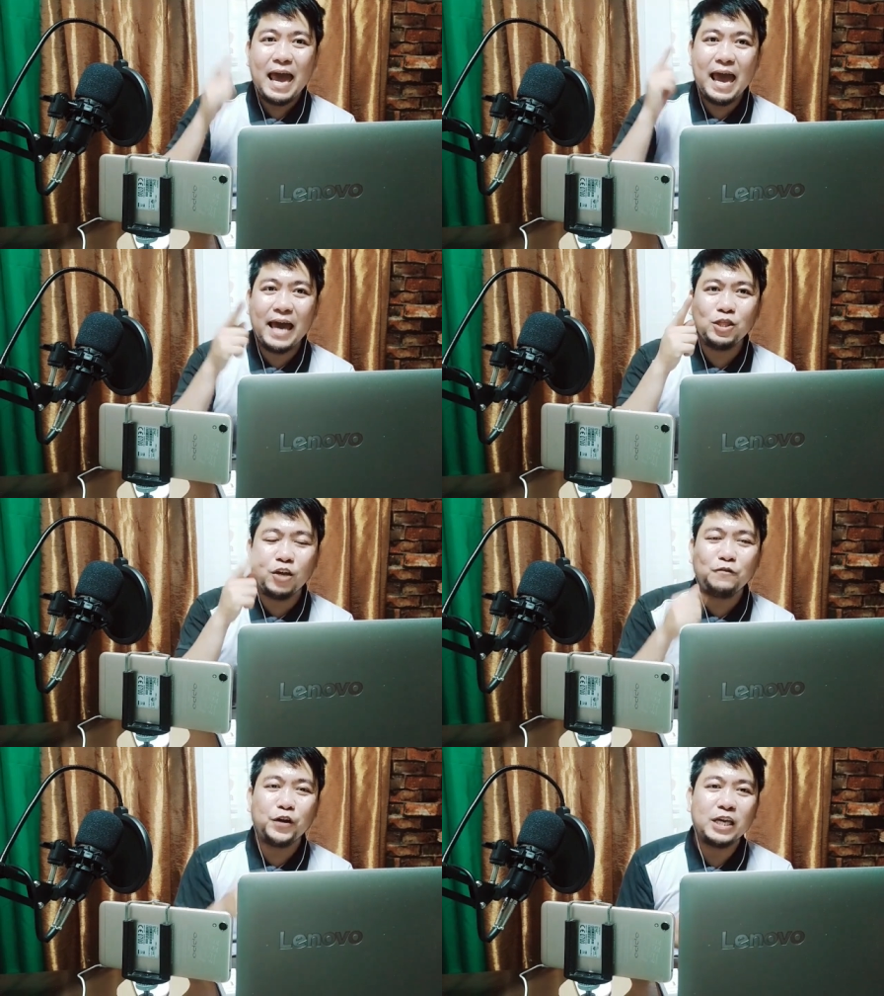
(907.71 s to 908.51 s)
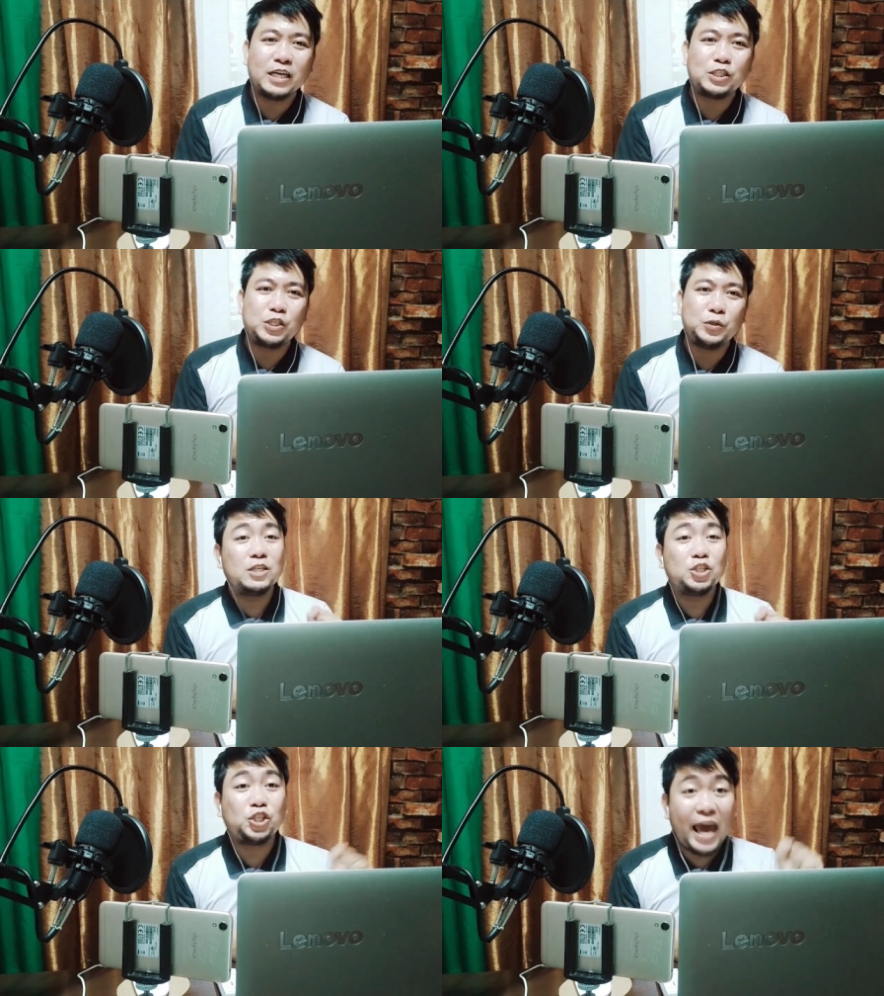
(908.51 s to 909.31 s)
And don't forget
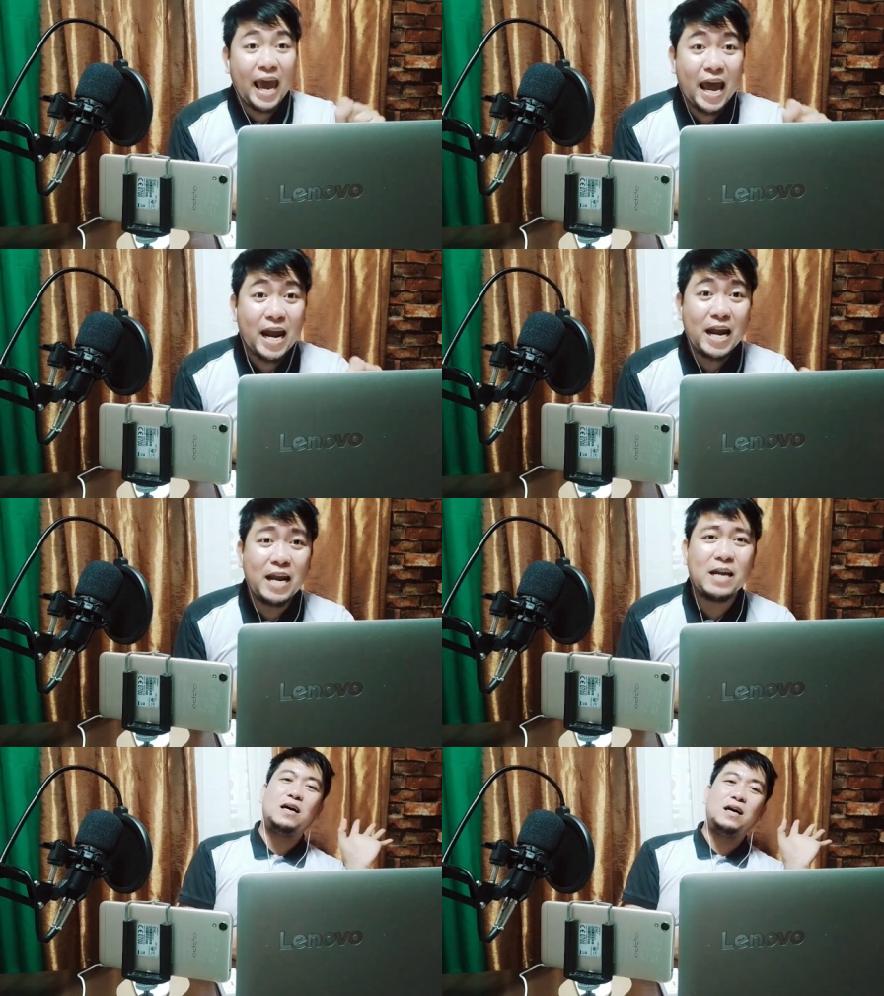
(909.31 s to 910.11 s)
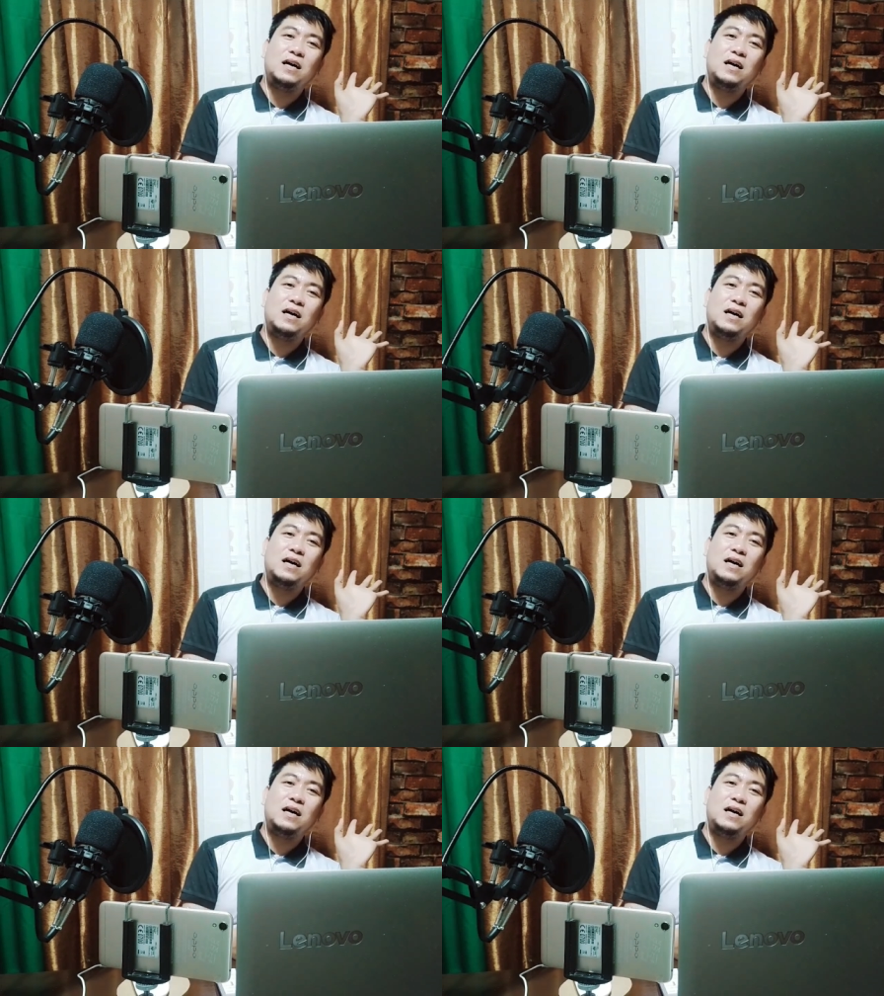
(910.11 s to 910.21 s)
to share,